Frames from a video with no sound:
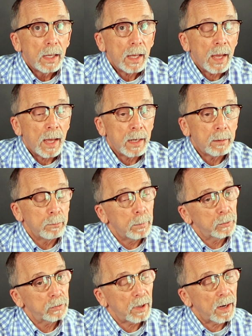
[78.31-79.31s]
And
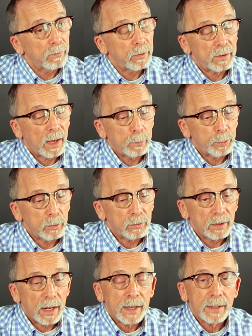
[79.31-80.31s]
most every Scanpost
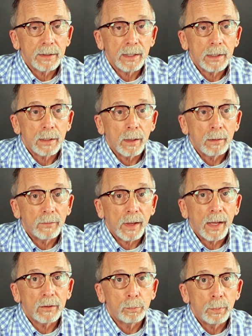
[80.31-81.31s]
that I could think of
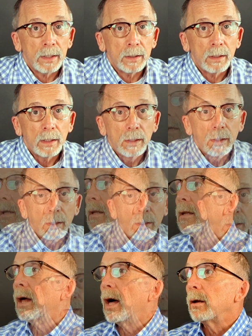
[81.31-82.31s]
has been
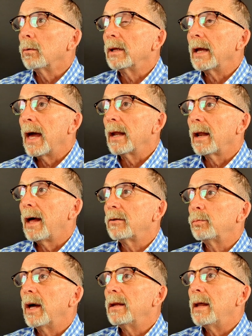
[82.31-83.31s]
not only
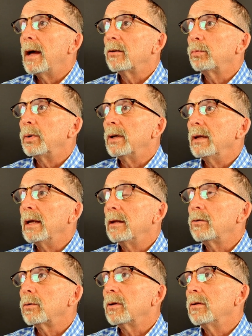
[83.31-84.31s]
analyzed by DESS, but
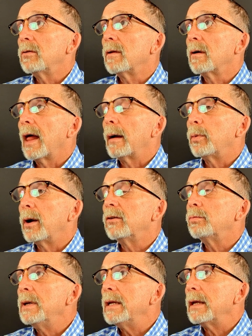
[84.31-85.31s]
entered into their
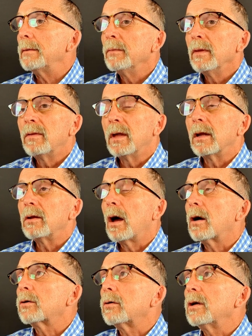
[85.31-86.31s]
libraries, meaning that a
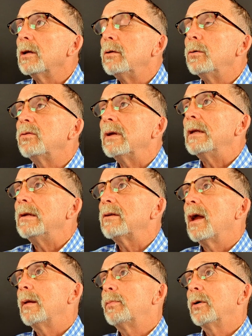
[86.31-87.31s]
doctor can use any
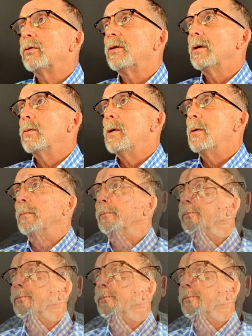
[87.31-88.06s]
Scanpost they want,